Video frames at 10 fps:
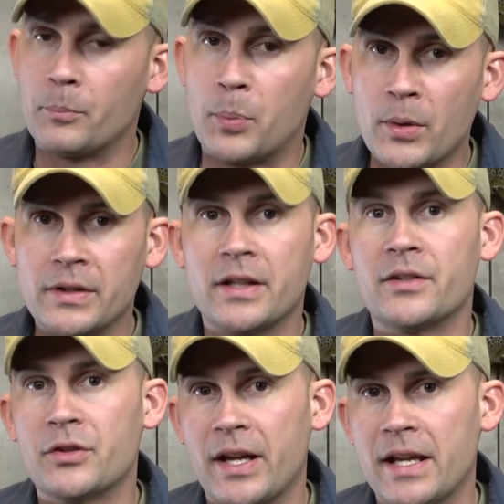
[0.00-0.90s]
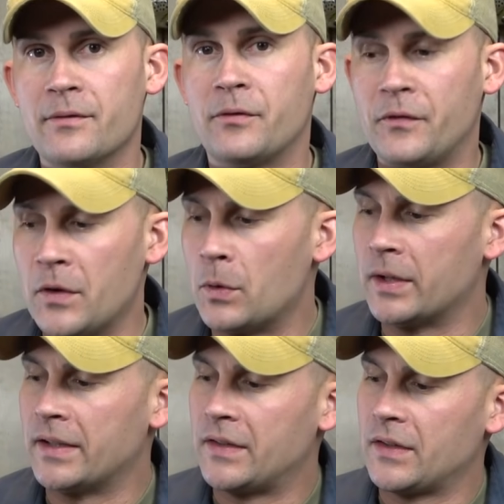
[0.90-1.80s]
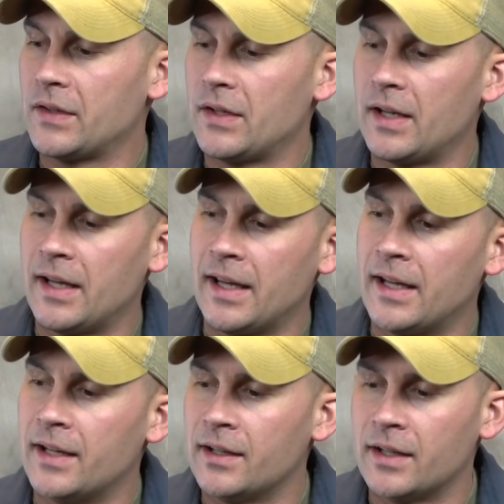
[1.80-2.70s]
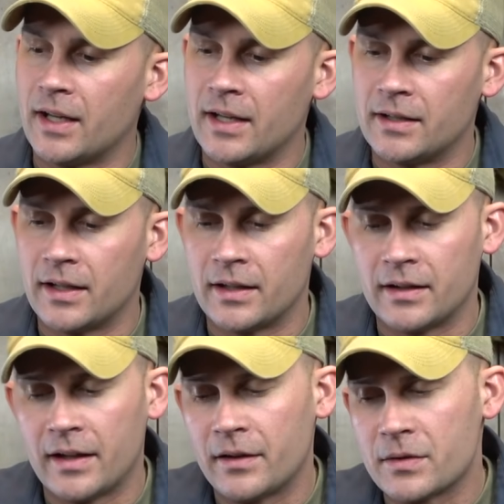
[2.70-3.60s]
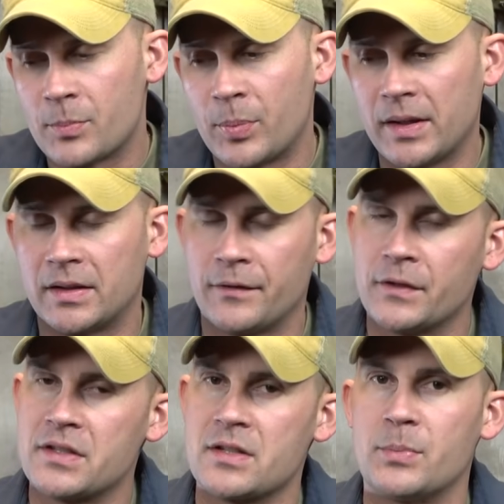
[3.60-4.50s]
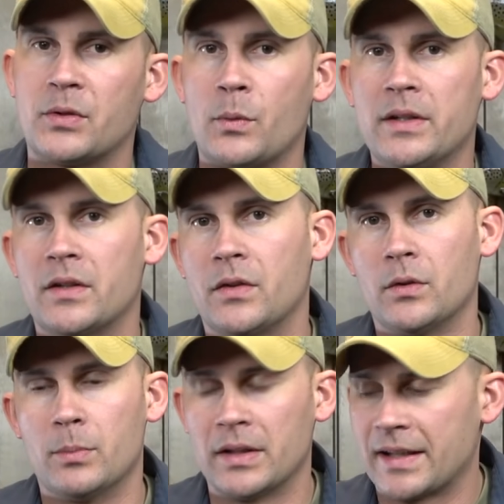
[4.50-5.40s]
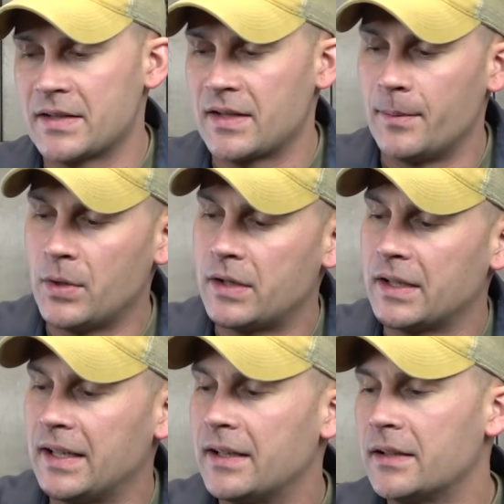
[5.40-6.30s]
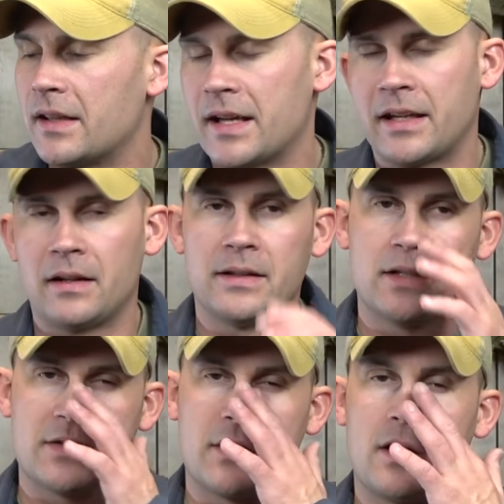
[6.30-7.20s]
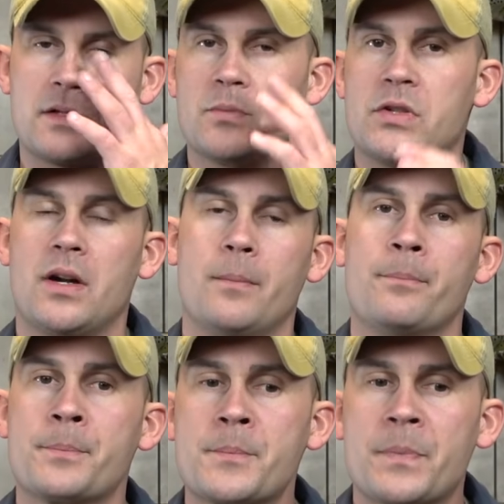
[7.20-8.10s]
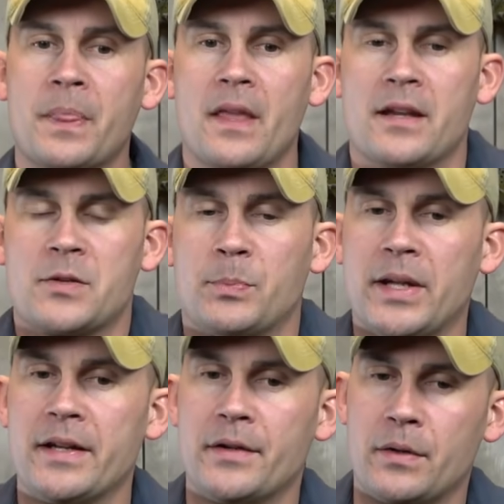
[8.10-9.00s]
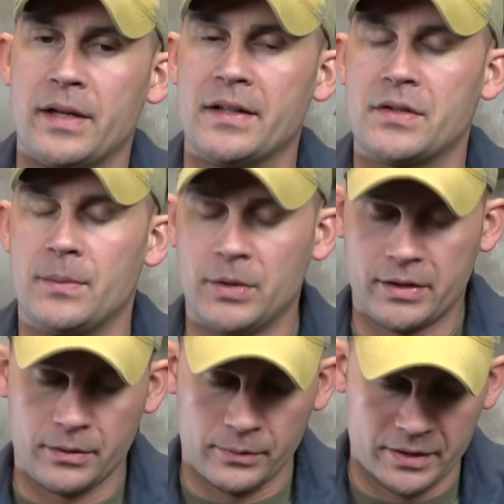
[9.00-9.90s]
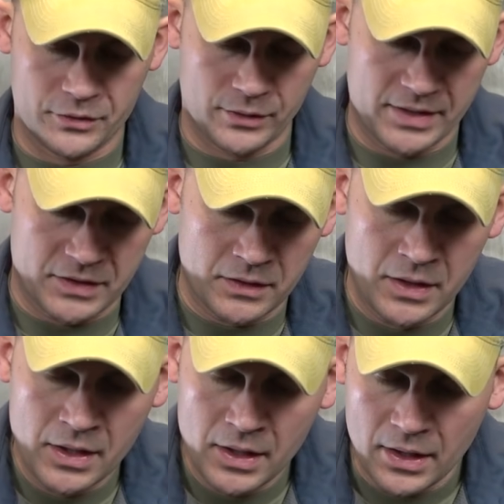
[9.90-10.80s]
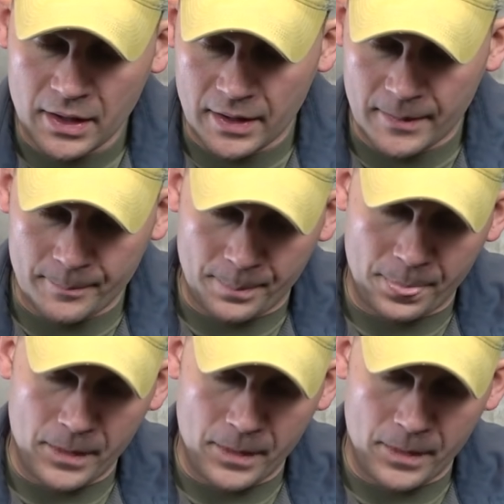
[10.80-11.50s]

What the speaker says: putting it in your hand, feeling it. And there's big differences between the two. But like I said, I'm not going to get into that. Kelly does an awesome job explaining all that, so I'm not going to readdress it.